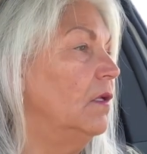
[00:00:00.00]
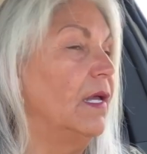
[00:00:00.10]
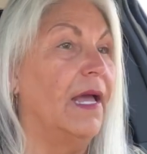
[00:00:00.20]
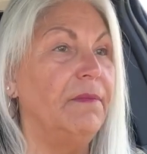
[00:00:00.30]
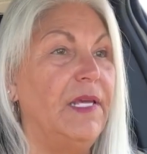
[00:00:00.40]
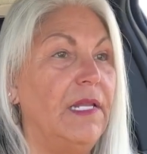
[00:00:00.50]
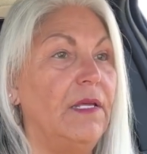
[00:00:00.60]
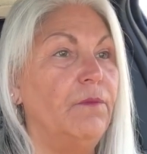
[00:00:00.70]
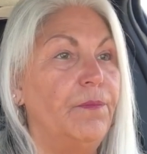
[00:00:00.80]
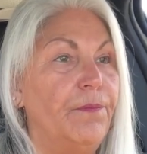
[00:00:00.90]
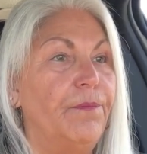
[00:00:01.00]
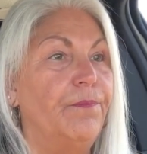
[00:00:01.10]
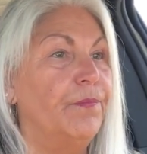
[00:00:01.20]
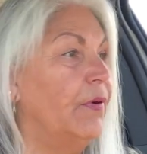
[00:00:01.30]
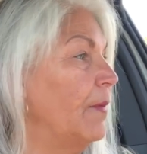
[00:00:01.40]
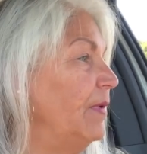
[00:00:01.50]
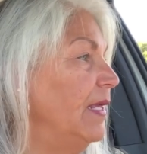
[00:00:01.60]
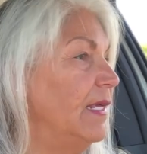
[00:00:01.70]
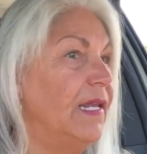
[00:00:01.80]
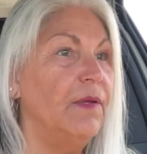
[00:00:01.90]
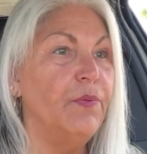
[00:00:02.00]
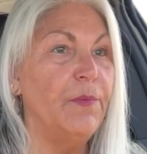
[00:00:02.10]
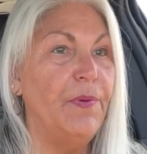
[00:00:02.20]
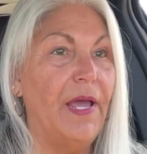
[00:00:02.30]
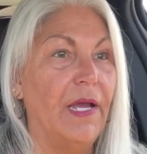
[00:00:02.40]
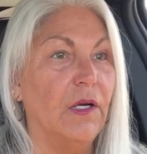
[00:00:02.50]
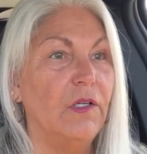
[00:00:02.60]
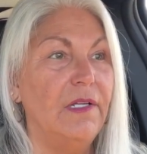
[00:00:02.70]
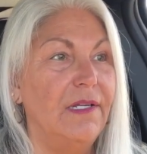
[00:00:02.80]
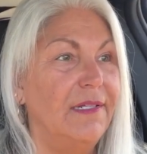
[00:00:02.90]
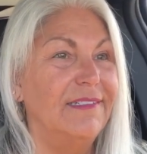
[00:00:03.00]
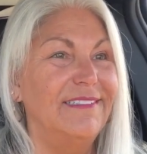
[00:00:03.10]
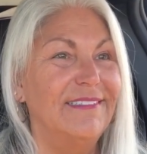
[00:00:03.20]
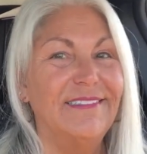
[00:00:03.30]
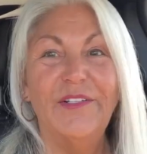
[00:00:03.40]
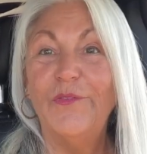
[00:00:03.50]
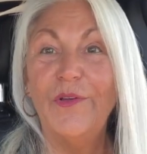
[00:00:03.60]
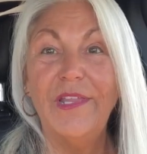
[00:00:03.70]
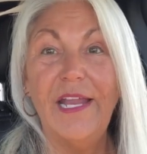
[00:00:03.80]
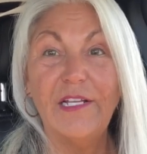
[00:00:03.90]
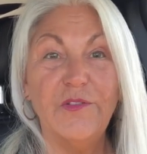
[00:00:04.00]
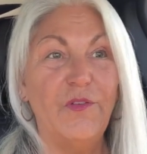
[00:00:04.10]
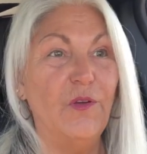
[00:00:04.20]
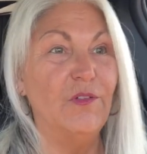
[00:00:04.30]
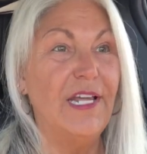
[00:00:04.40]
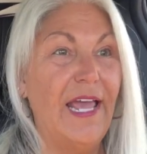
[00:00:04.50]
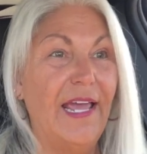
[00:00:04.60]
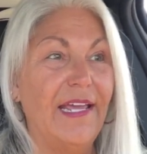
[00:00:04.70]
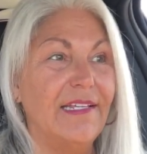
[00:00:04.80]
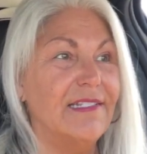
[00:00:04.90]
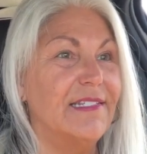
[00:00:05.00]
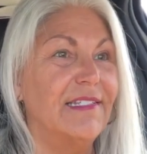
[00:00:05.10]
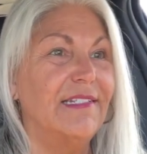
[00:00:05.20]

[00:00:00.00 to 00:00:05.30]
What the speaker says: I'm getting prepared for the next few days.